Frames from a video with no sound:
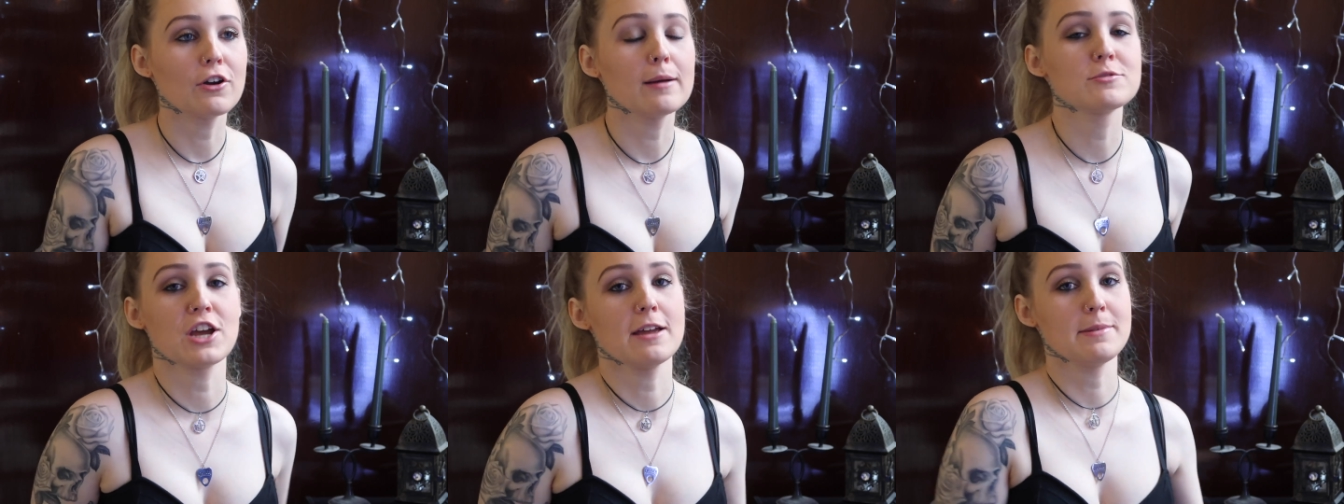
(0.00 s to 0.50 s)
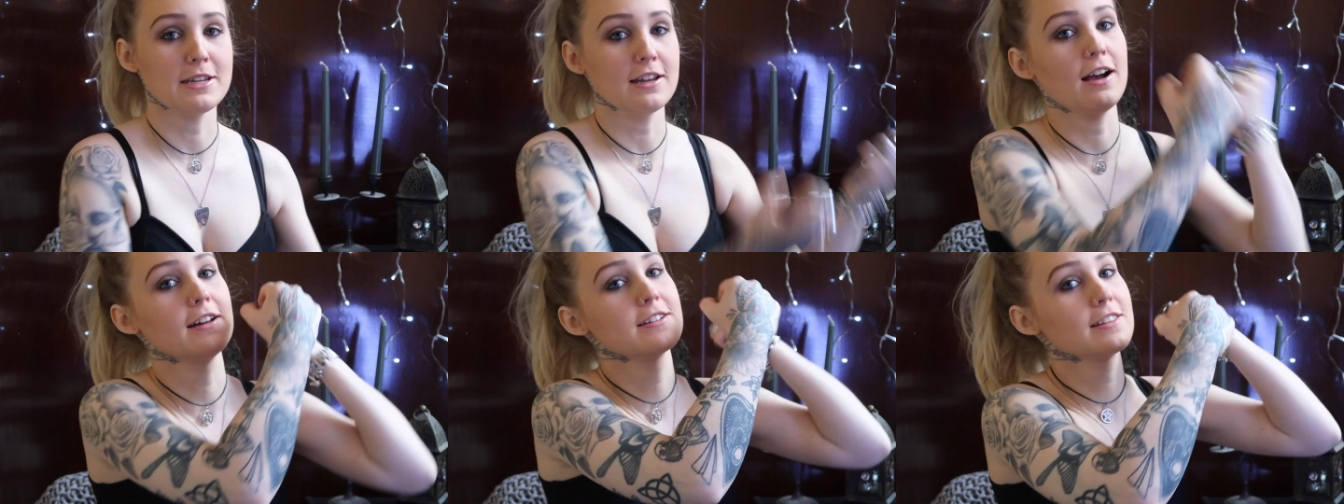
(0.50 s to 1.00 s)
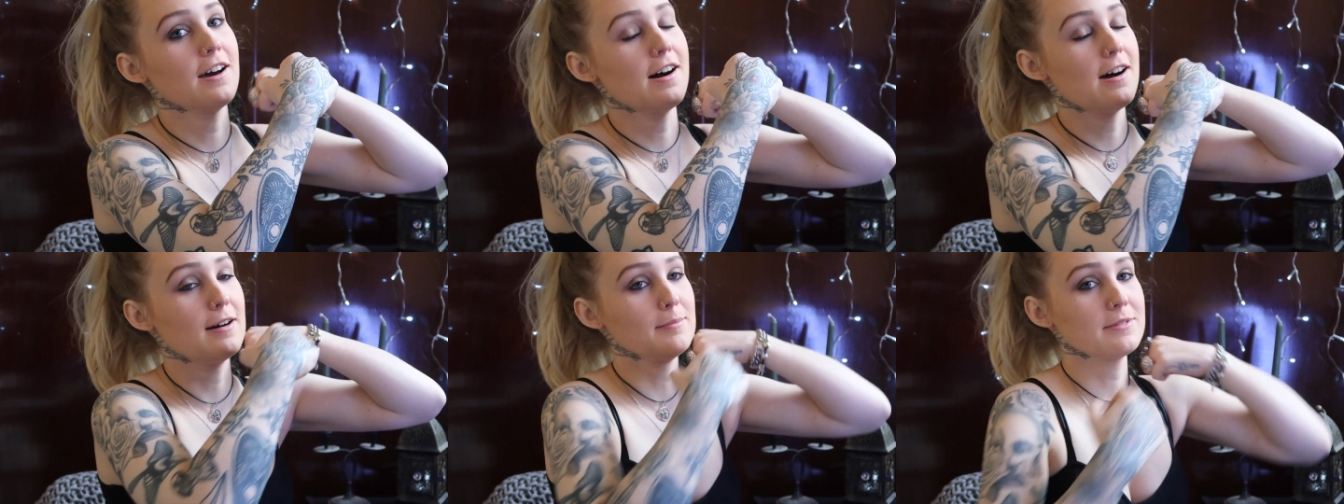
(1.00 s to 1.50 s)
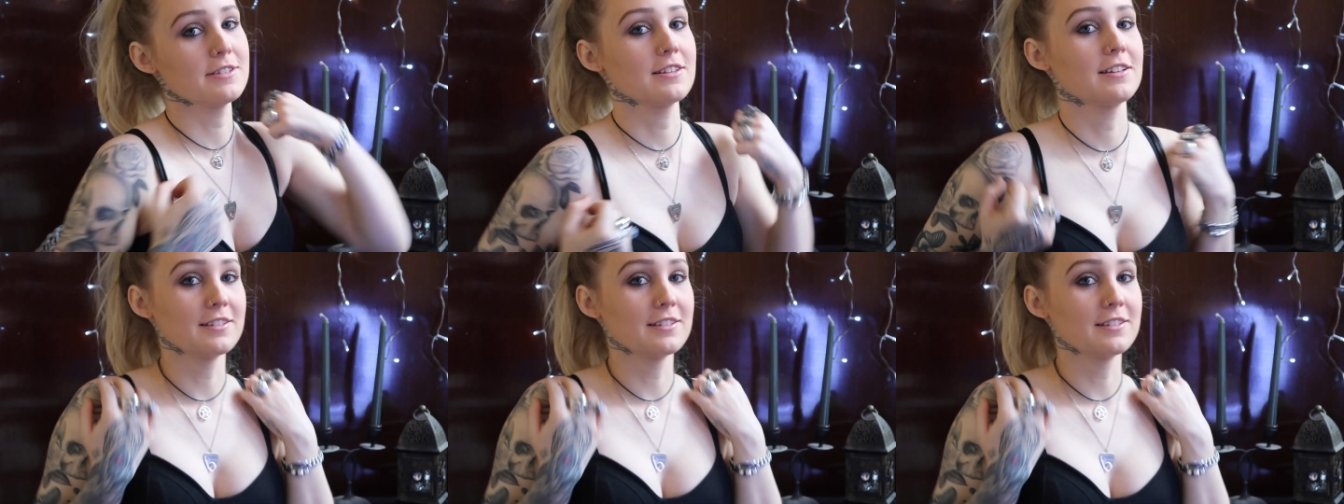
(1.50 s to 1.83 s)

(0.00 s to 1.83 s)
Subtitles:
grabbed Jamie under the arms,